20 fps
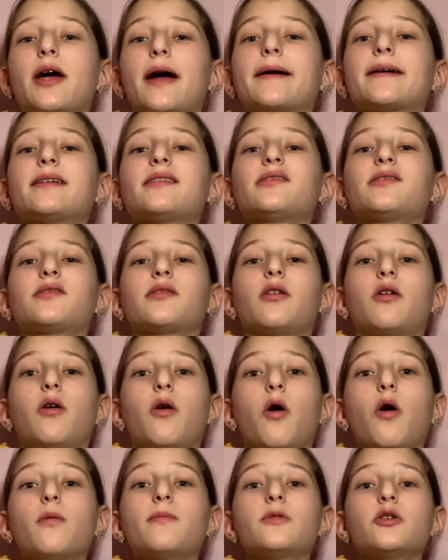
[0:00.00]
dragons
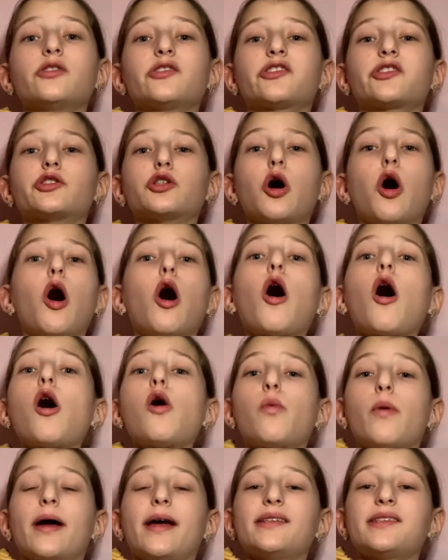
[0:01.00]
almost
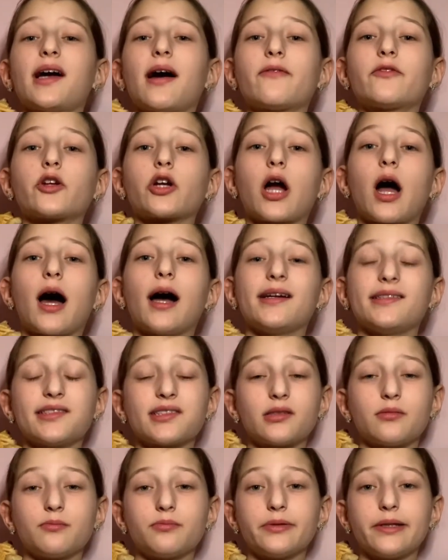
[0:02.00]
always have their
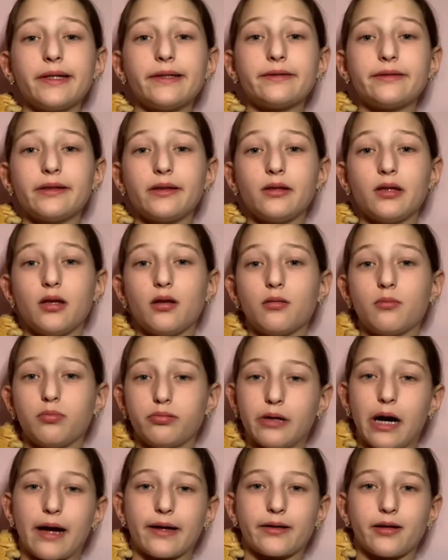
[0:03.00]
eyes completely
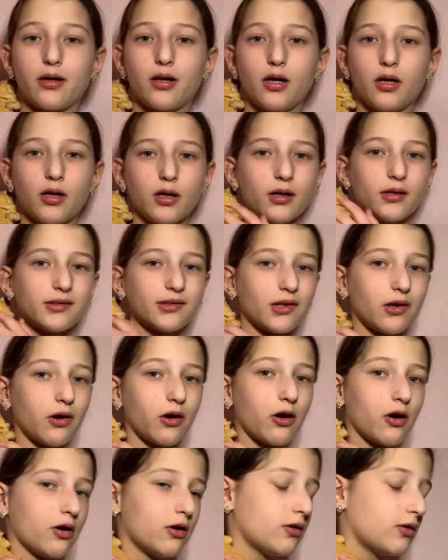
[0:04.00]
black.
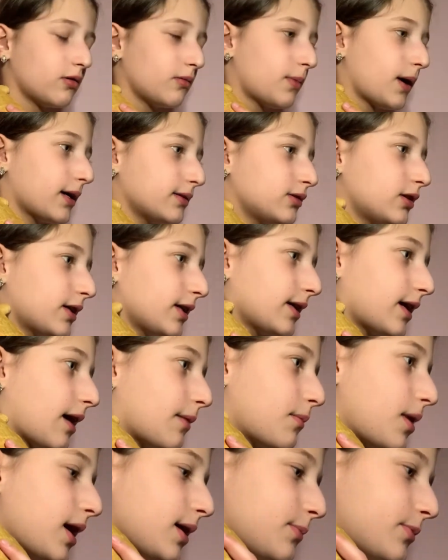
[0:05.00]
So by looking
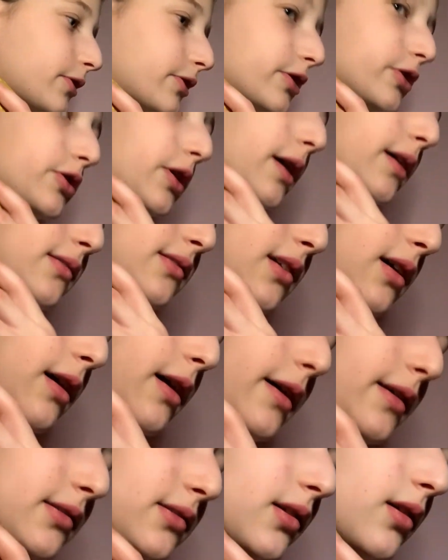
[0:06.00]
at my bearded dragon's
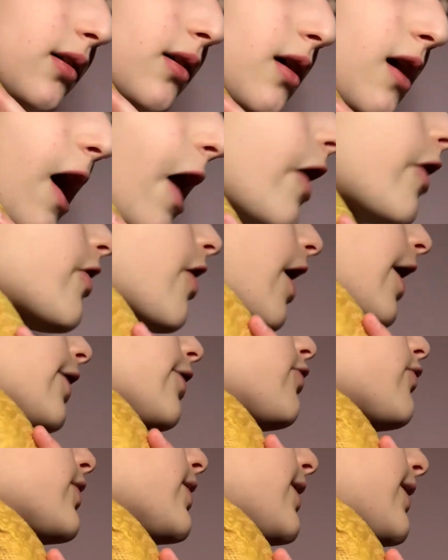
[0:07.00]
eyes, I
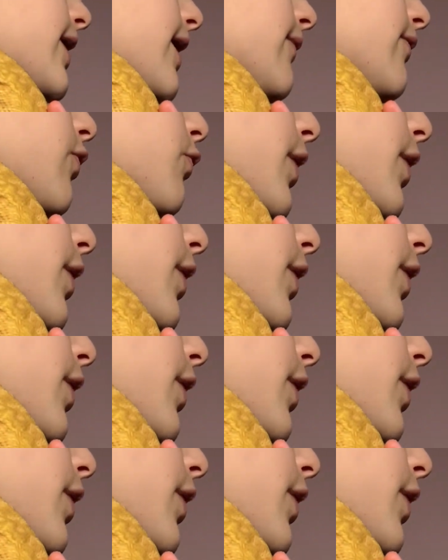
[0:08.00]
already gave